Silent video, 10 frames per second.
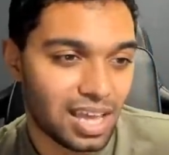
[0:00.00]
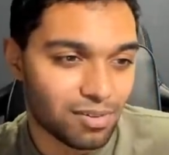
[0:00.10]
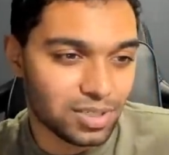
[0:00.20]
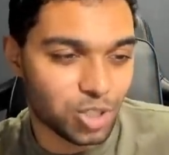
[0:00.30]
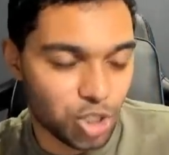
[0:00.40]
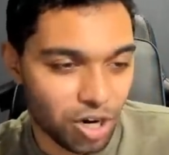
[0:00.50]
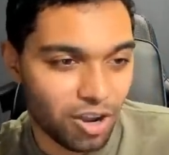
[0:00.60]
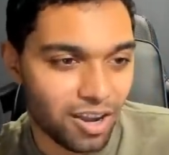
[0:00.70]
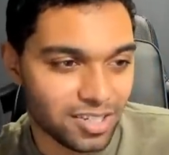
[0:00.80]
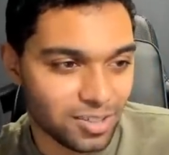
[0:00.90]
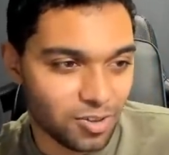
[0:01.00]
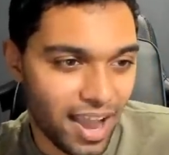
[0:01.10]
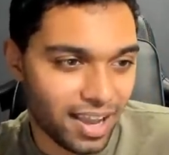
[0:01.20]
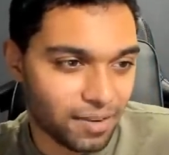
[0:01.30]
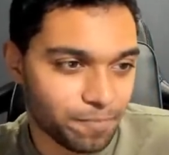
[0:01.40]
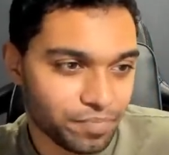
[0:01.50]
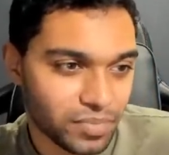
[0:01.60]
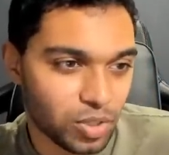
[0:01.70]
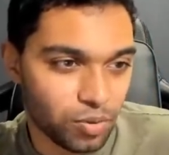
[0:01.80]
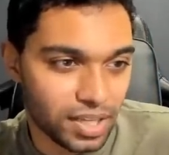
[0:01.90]
Versus Chairgon, so Dragon,
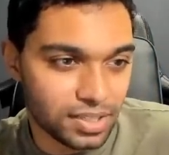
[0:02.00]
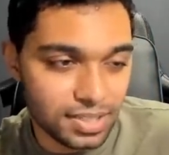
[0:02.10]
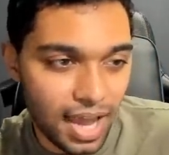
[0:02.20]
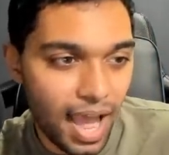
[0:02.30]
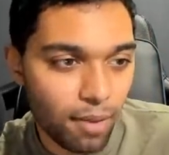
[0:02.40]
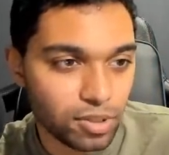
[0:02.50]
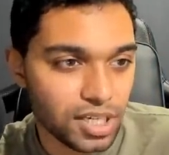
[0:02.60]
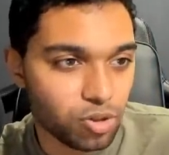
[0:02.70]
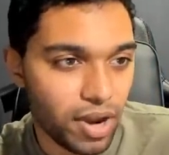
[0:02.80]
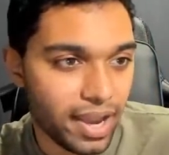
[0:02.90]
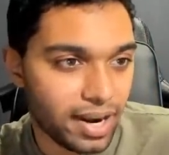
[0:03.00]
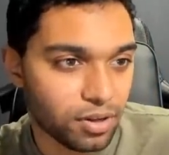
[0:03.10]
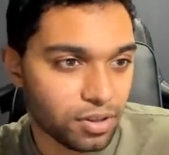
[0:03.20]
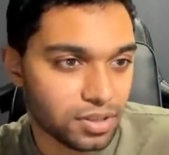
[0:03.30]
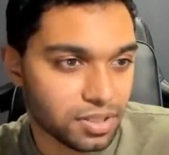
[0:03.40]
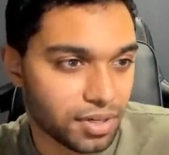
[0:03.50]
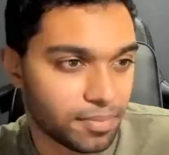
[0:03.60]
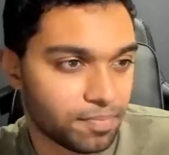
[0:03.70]
who wins? I will take Dragon out of those 3.